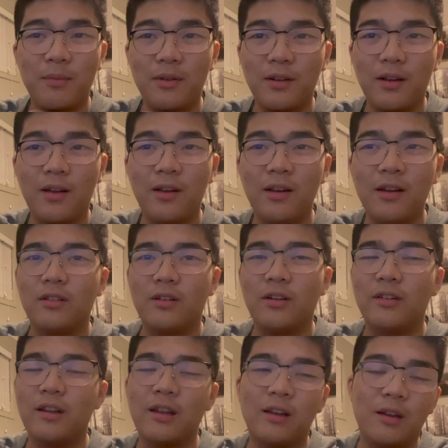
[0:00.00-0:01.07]
tonight,
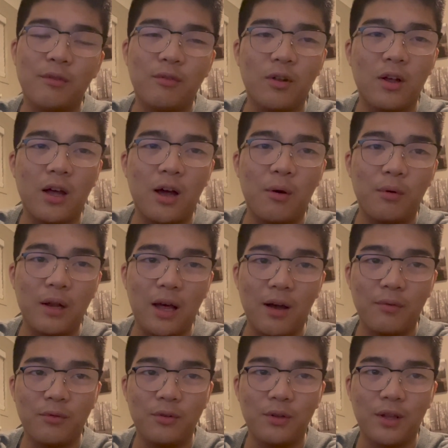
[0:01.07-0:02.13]
because then if not I would
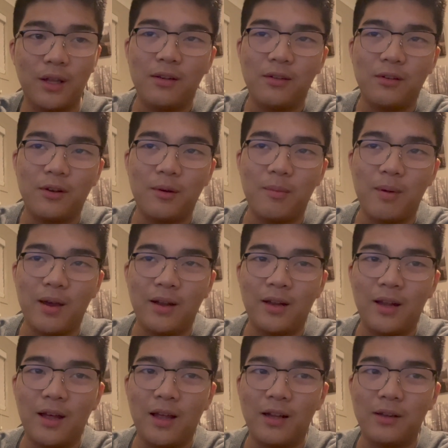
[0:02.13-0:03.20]
have to like go to
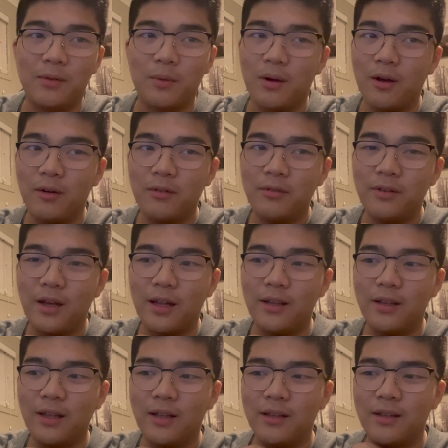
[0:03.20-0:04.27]
bed at 12
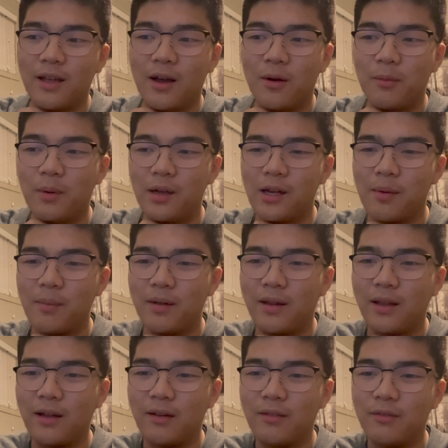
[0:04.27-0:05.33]
and then I'll wake up at
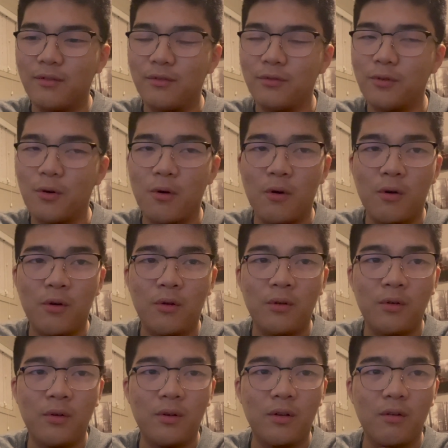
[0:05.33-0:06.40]
like 4
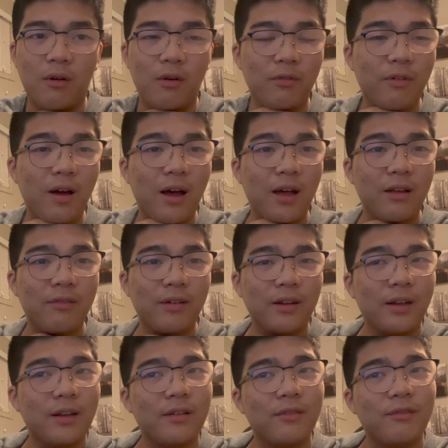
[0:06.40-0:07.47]
or 5
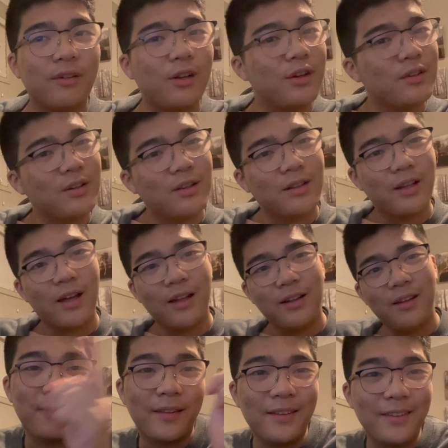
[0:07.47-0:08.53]
and then finish it
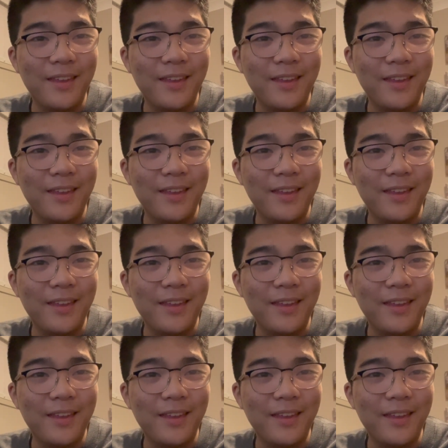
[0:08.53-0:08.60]
then.